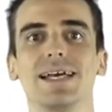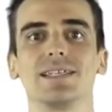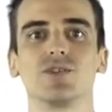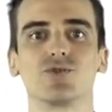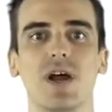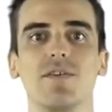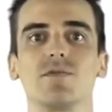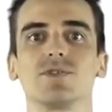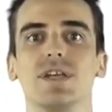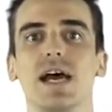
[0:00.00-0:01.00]
as it
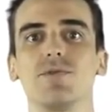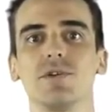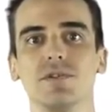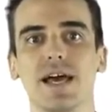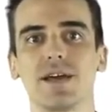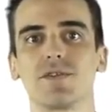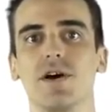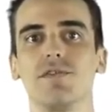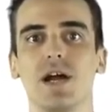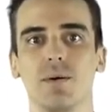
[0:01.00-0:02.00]
travels down the length
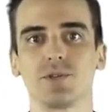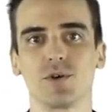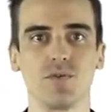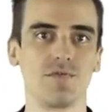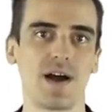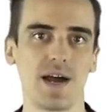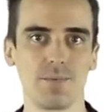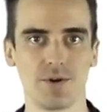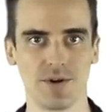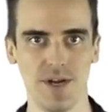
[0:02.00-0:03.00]
of an optical
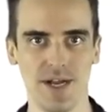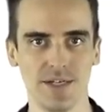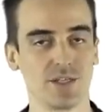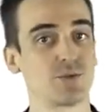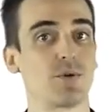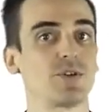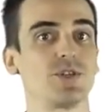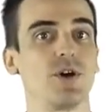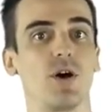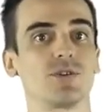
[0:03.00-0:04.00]
fiber.
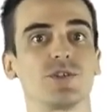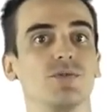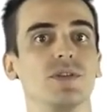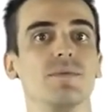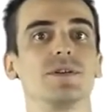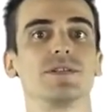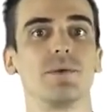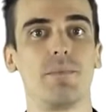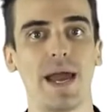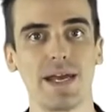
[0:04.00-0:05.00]
Dispersion also limits
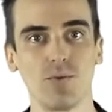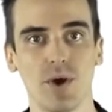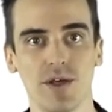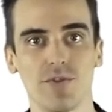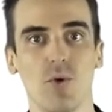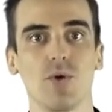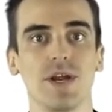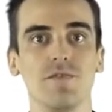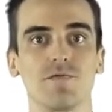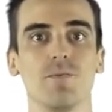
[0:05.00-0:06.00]
the bandwidth or
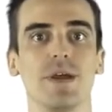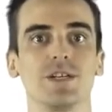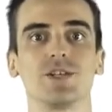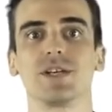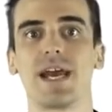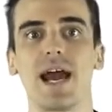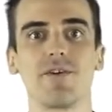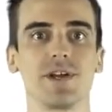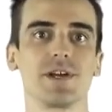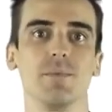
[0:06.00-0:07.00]
information
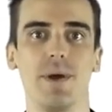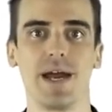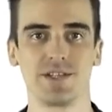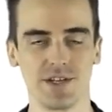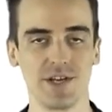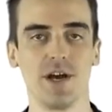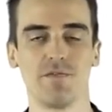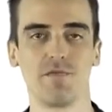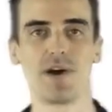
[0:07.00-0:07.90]
carrying capacity of a